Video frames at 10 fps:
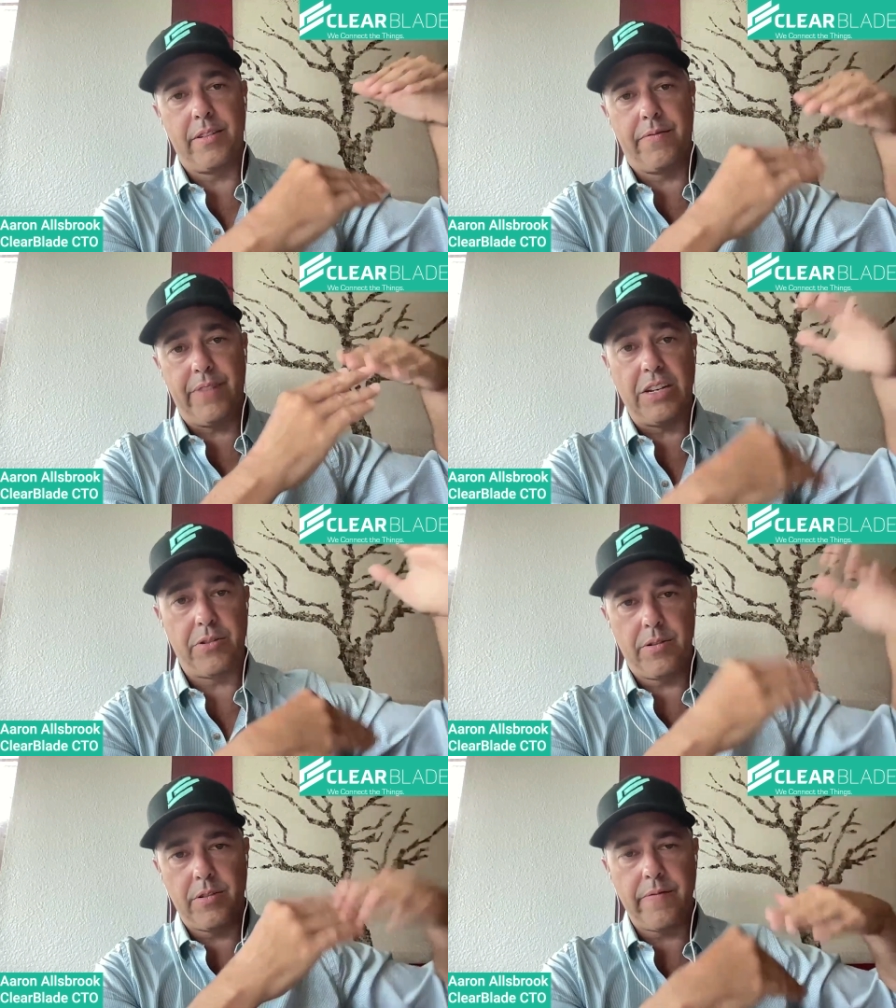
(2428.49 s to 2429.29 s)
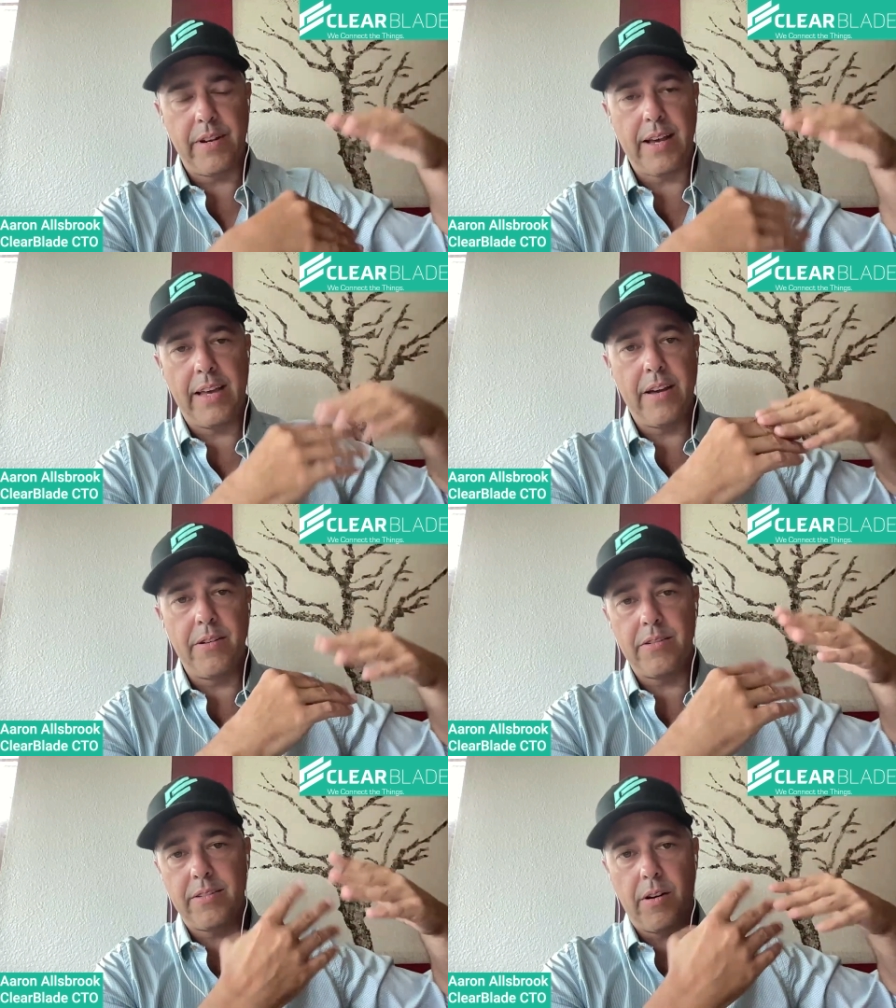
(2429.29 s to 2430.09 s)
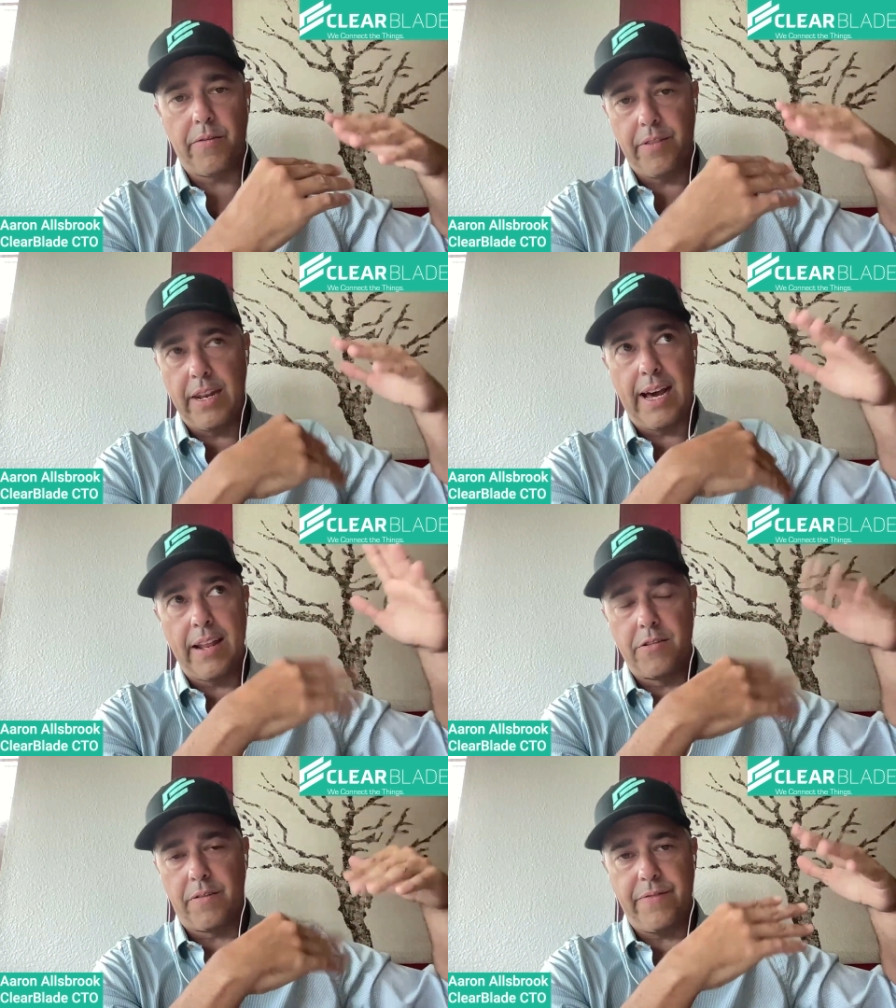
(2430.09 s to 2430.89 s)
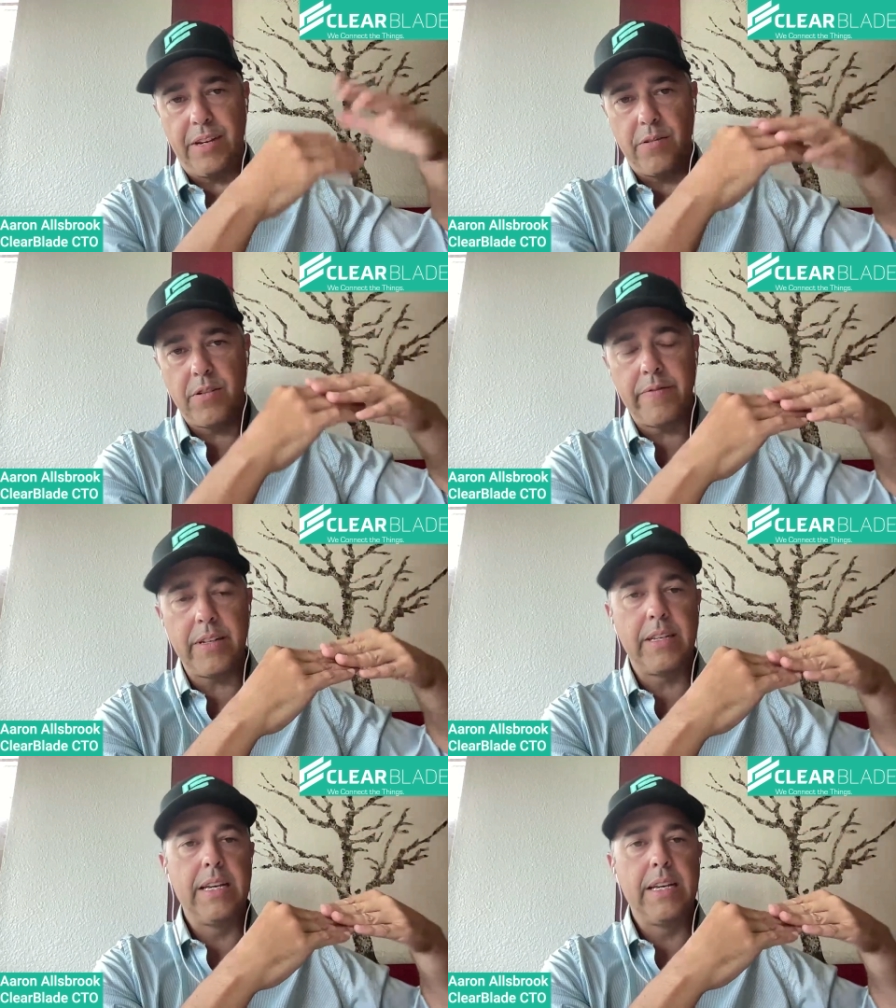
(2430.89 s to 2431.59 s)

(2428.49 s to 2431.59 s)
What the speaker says: They're features of the 9 others, or the 9 others are features of it.